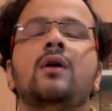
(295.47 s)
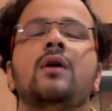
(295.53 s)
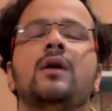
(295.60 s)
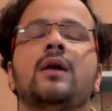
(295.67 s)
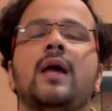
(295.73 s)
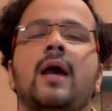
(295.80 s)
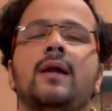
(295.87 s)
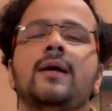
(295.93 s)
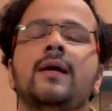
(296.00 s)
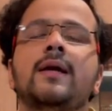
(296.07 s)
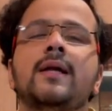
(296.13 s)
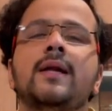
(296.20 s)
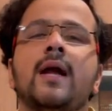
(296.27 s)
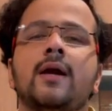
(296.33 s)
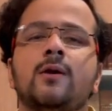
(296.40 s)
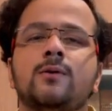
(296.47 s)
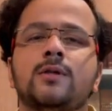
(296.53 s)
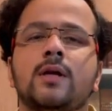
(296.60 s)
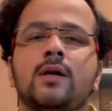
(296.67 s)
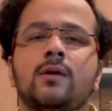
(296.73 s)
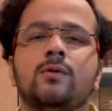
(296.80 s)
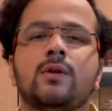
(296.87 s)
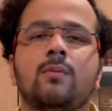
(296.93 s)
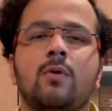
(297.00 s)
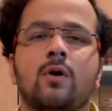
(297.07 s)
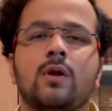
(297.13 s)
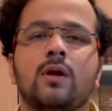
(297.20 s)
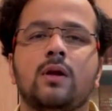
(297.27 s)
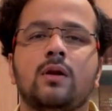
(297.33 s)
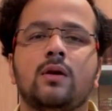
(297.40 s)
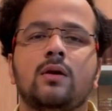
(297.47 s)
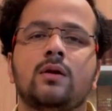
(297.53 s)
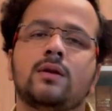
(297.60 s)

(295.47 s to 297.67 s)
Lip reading: Can he deny to sell you the bottle?